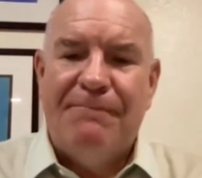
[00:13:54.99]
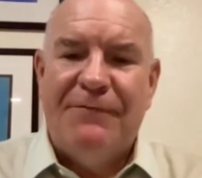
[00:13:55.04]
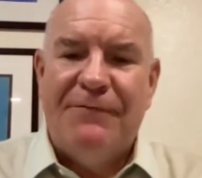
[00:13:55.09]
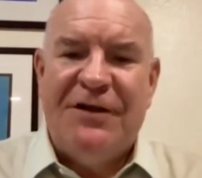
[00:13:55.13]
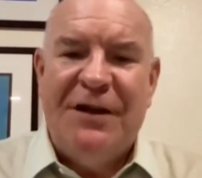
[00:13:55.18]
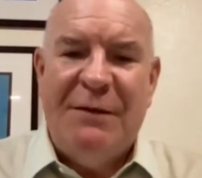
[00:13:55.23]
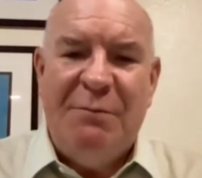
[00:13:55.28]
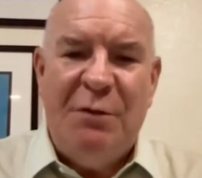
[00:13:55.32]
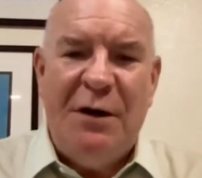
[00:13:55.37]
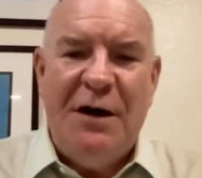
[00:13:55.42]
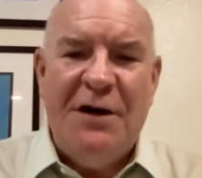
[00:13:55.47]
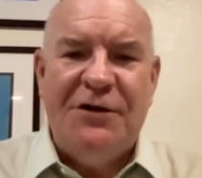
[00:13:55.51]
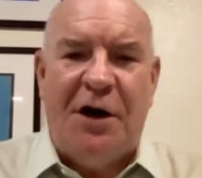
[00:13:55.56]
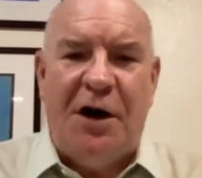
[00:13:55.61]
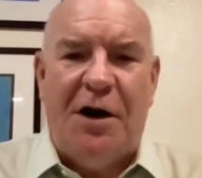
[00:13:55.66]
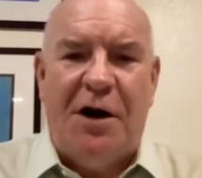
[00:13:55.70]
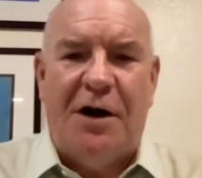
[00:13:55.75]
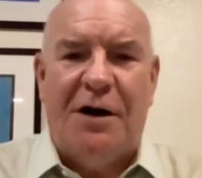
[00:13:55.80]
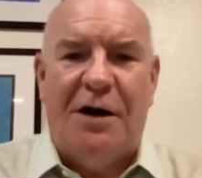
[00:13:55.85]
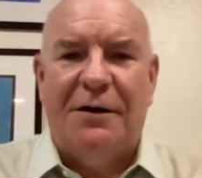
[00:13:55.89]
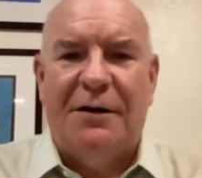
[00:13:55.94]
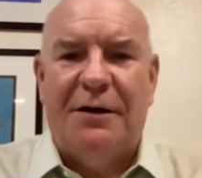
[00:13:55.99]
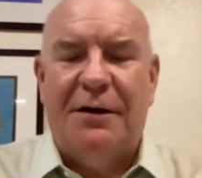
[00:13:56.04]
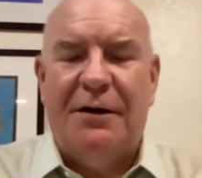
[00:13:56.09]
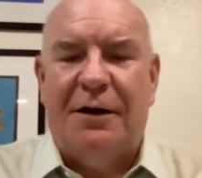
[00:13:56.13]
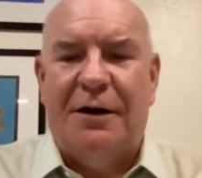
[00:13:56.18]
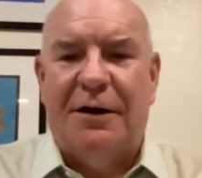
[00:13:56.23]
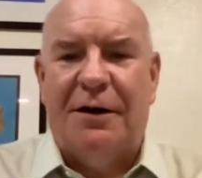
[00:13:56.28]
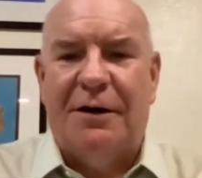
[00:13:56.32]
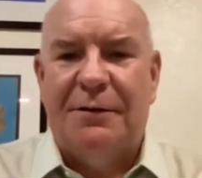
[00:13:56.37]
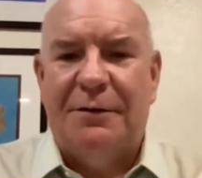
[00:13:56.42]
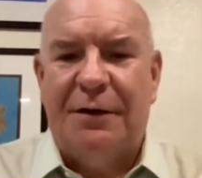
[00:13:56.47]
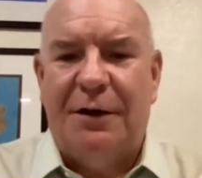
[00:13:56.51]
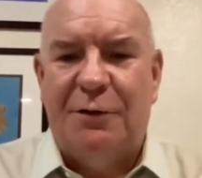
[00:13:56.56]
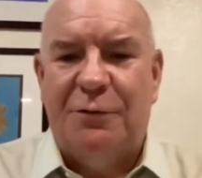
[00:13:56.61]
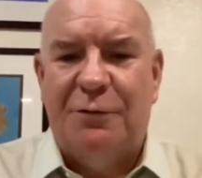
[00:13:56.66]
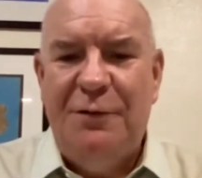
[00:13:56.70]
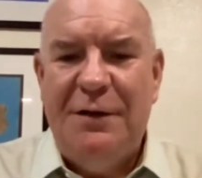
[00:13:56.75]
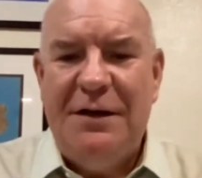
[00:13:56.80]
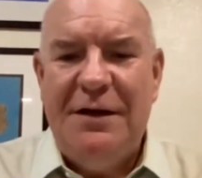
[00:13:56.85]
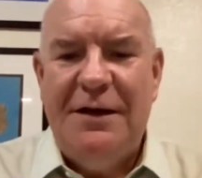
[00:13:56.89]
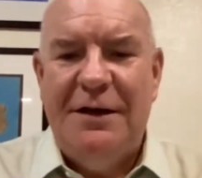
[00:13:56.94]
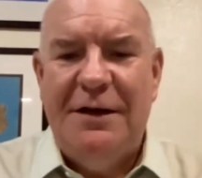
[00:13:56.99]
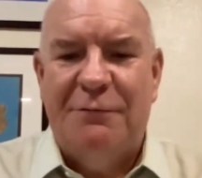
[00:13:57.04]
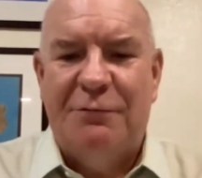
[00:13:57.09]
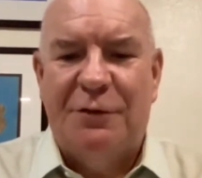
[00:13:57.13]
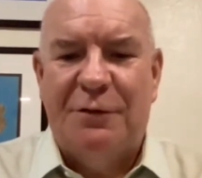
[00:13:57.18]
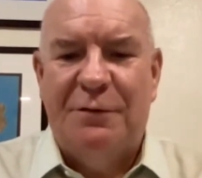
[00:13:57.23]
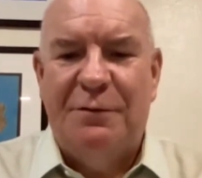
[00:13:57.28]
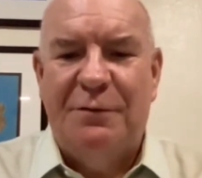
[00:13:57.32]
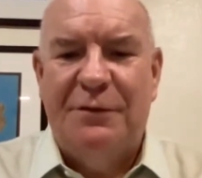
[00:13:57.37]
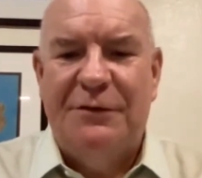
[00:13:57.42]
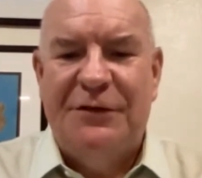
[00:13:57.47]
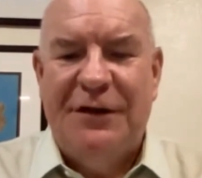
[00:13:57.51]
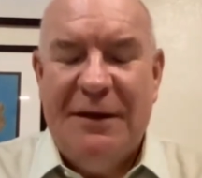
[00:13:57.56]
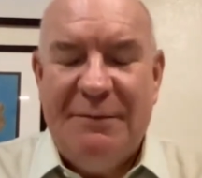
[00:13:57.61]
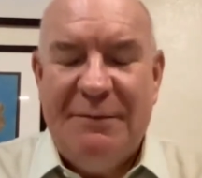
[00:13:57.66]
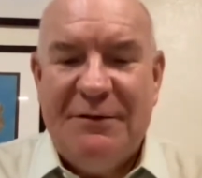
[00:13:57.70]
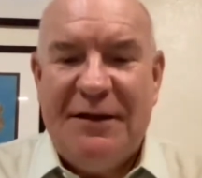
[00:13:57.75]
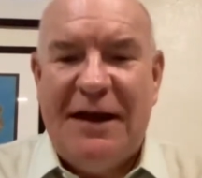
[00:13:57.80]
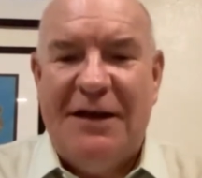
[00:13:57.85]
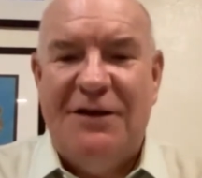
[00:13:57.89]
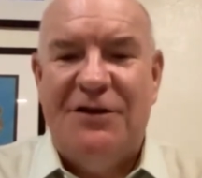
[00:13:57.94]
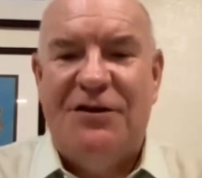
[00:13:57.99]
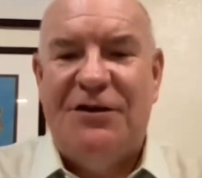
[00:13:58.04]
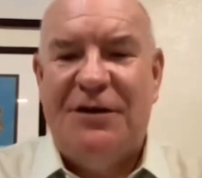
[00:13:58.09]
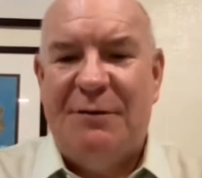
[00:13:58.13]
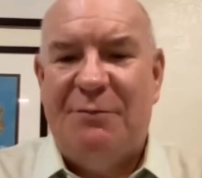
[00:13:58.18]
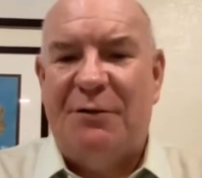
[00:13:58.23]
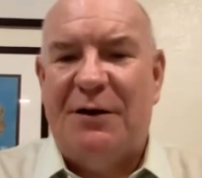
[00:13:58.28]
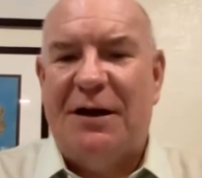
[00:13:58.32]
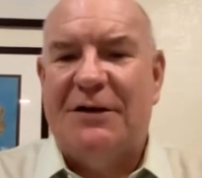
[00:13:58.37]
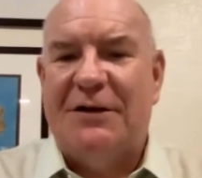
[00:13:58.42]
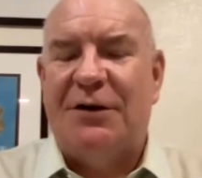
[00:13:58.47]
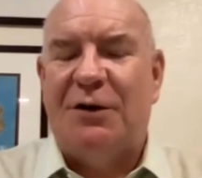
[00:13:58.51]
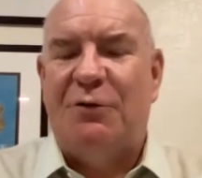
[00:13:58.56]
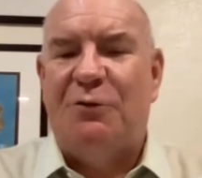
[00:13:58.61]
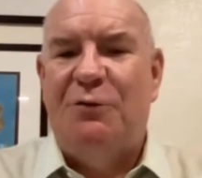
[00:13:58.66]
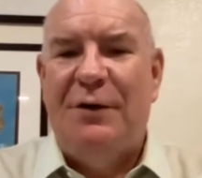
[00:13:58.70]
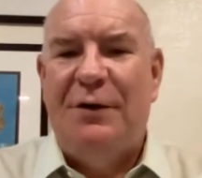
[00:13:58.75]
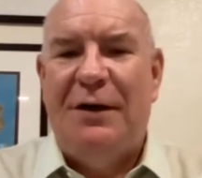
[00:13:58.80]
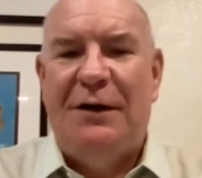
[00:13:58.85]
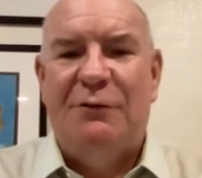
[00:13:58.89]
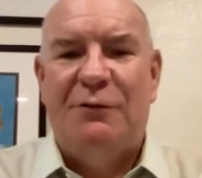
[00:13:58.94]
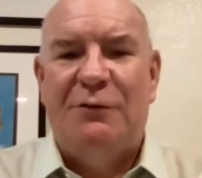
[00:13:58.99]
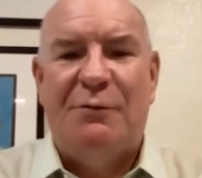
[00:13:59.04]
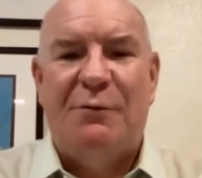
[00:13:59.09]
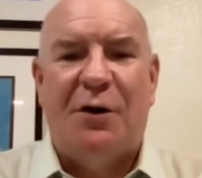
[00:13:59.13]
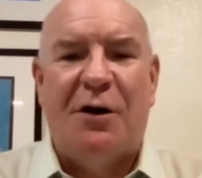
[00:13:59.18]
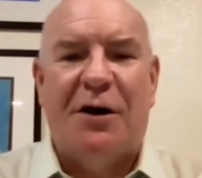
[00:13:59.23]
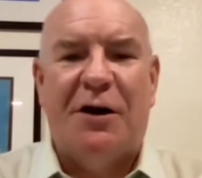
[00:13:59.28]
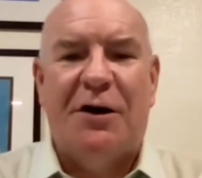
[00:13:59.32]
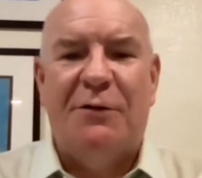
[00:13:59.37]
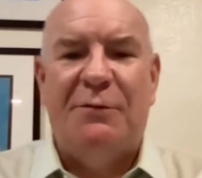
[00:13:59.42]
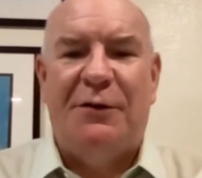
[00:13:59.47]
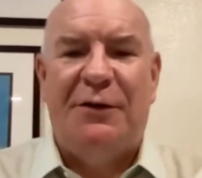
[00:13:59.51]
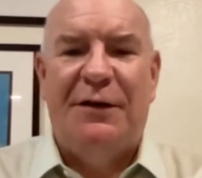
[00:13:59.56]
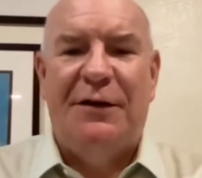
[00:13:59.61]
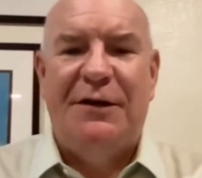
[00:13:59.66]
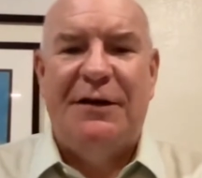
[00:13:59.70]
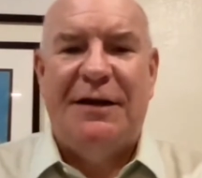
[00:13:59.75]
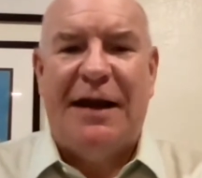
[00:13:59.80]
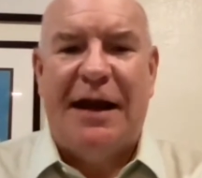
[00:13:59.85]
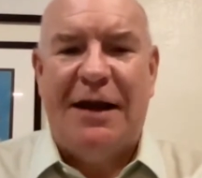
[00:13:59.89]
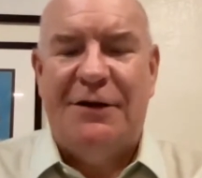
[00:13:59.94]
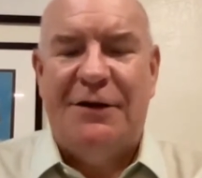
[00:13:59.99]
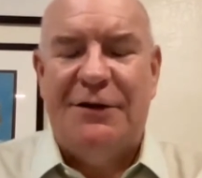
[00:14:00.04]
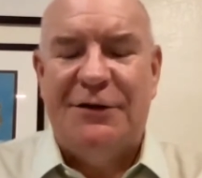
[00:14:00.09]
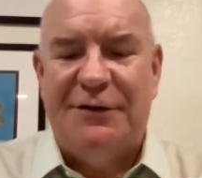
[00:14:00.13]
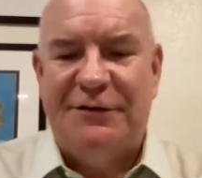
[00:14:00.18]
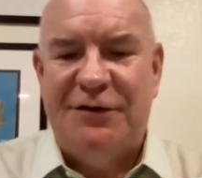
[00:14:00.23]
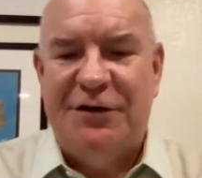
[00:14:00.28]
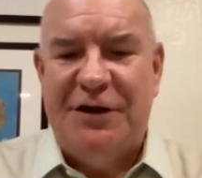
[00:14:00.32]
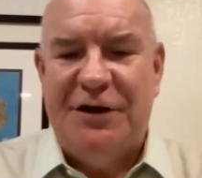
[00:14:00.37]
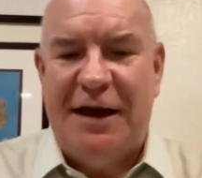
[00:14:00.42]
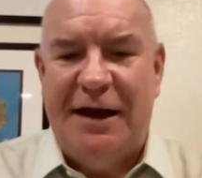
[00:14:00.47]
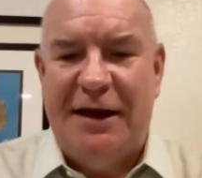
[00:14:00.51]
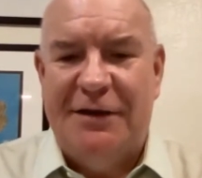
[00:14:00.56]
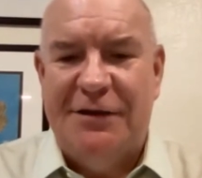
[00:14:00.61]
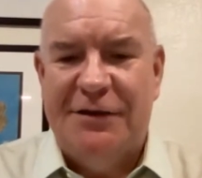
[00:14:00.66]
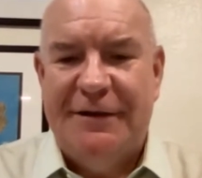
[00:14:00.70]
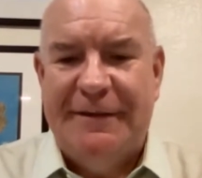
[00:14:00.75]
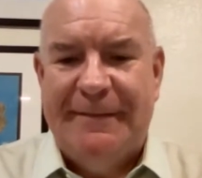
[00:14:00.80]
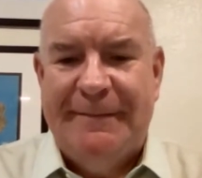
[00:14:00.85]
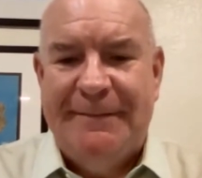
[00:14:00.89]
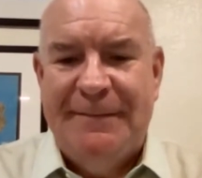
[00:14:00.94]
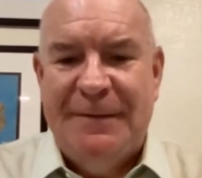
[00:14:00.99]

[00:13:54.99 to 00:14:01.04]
Shipwrecks are really, ships and shipwrecks are really remarkable indicators of change.